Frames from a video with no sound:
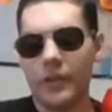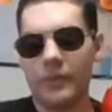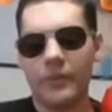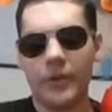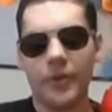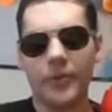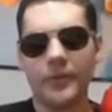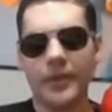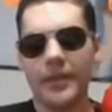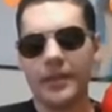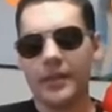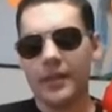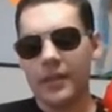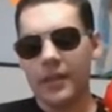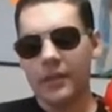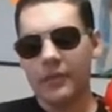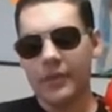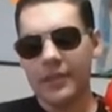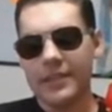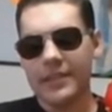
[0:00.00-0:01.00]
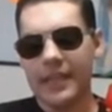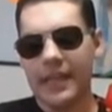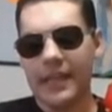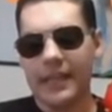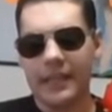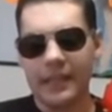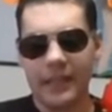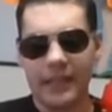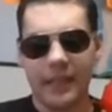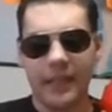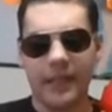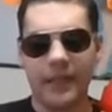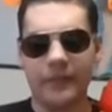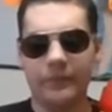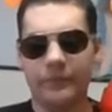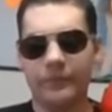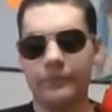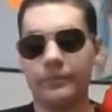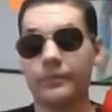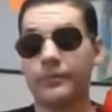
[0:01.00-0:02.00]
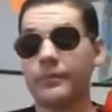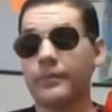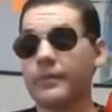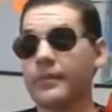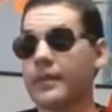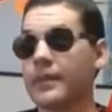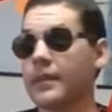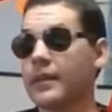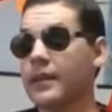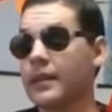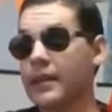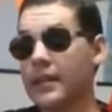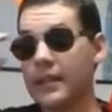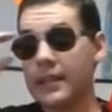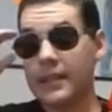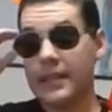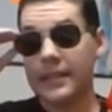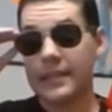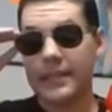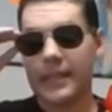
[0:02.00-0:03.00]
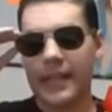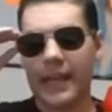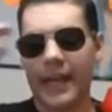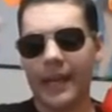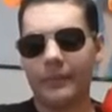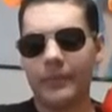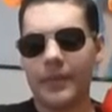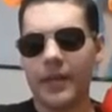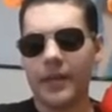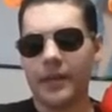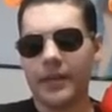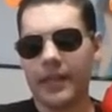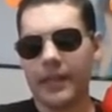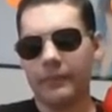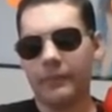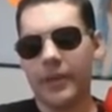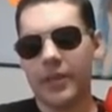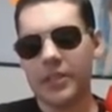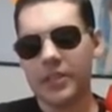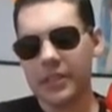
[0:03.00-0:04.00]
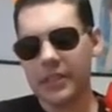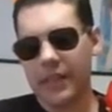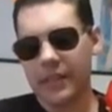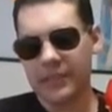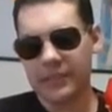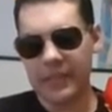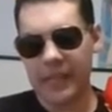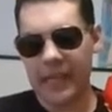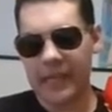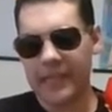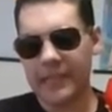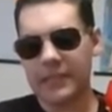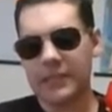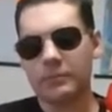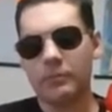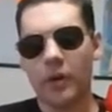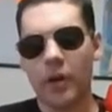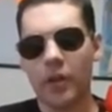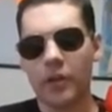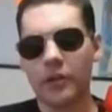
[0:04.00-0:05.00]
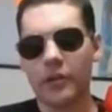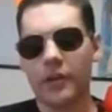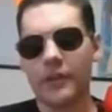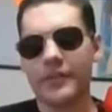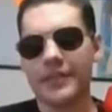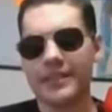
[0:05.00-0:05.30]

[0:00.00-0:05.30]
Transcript: moment was that um, this can happen on a much on any smaller of a